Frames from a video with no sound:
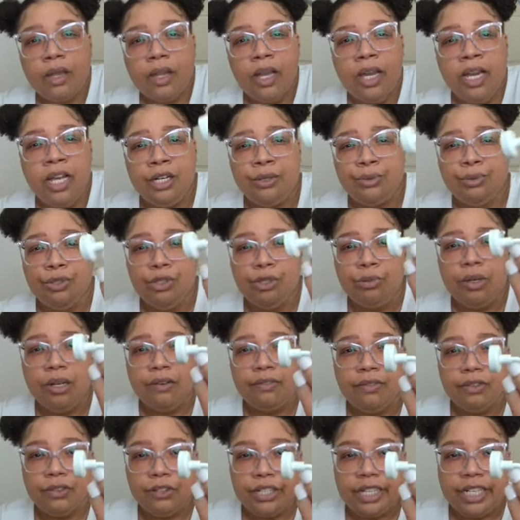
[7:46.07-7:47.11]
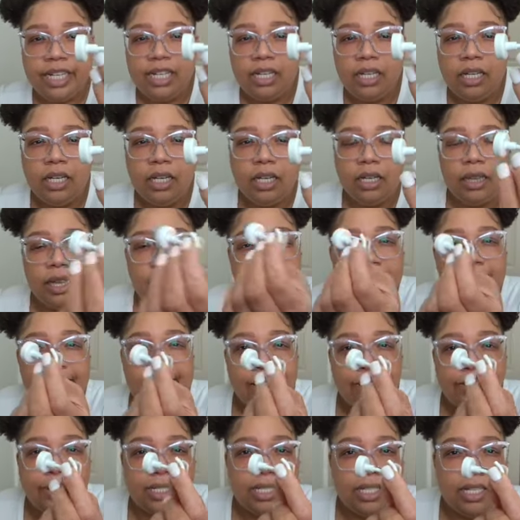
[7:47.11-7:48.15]
in a room of 3 that I
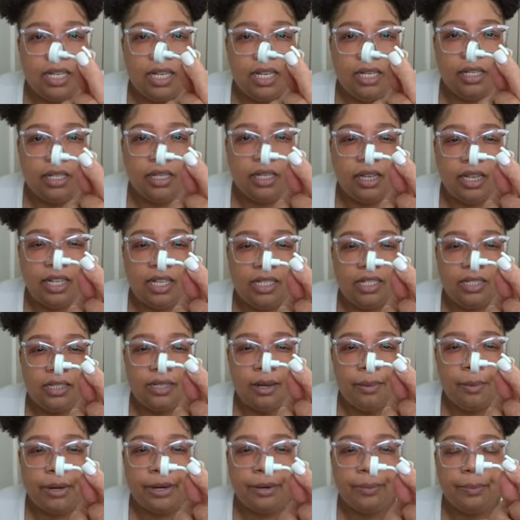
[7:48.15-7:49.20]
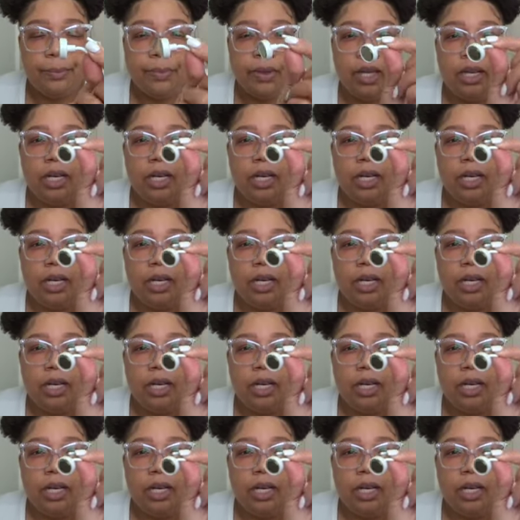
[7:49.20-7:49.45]
was in this summer.